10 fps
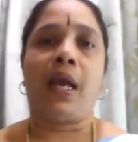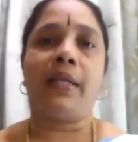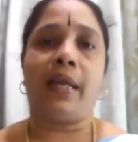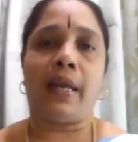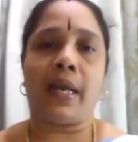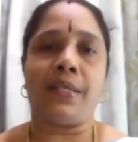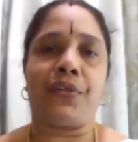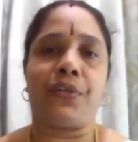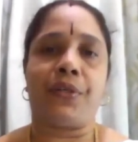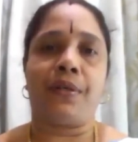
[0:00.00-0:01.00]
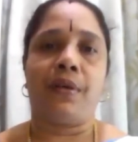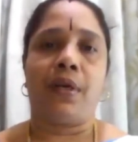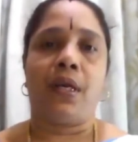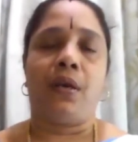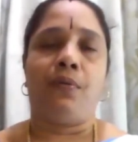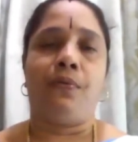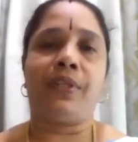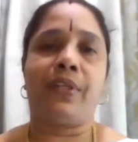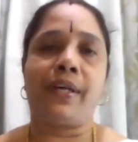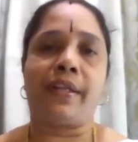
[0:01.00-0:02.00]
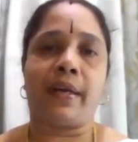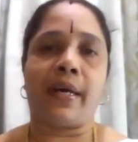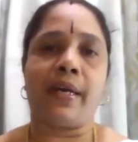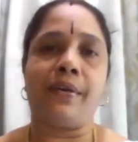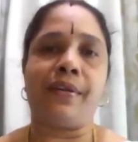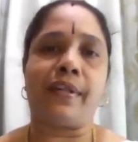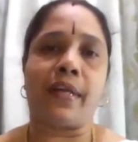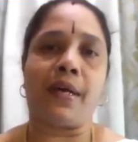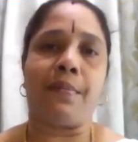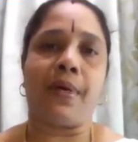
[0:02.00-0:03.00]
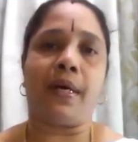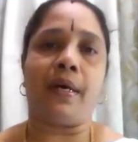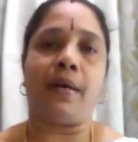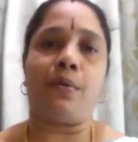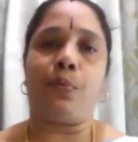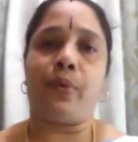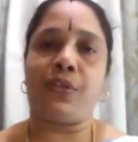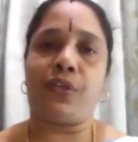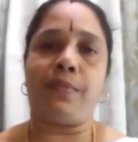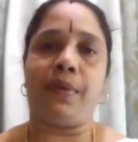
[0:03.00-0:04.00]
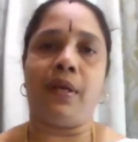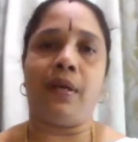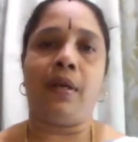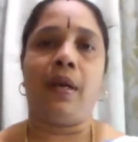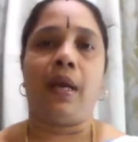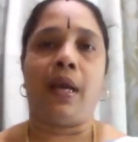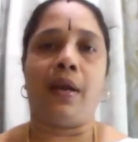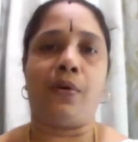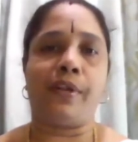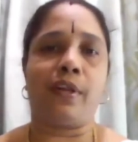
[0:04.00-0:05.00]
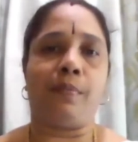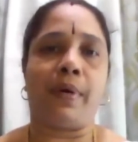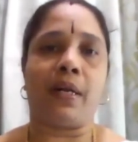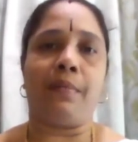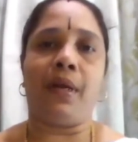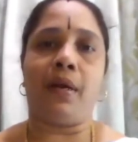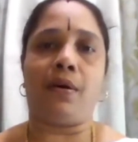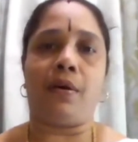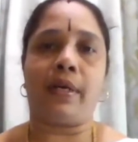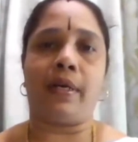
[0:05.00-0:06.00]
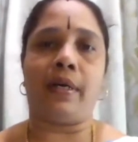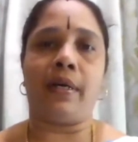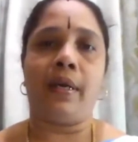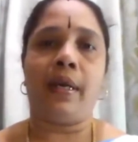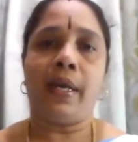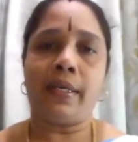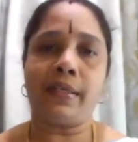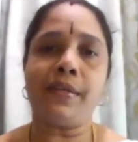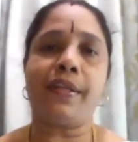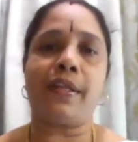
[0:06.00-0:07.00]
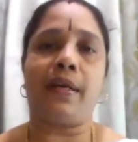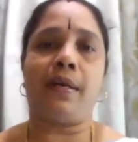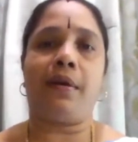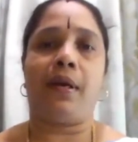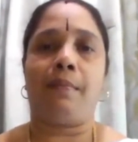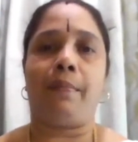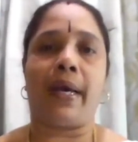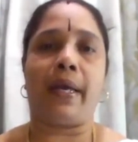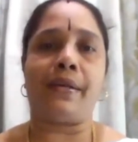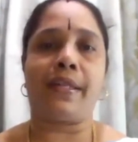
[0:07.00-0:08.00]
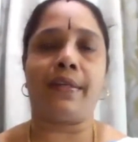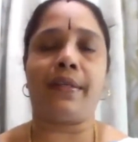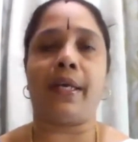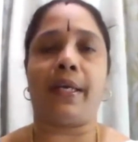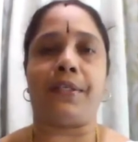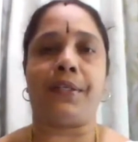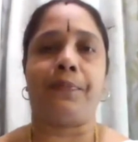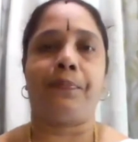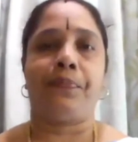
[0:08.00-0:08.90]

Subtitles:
And the lunch, which has rice, sambar, vegetable, and also buttermilk or curd, it is a balanced diet.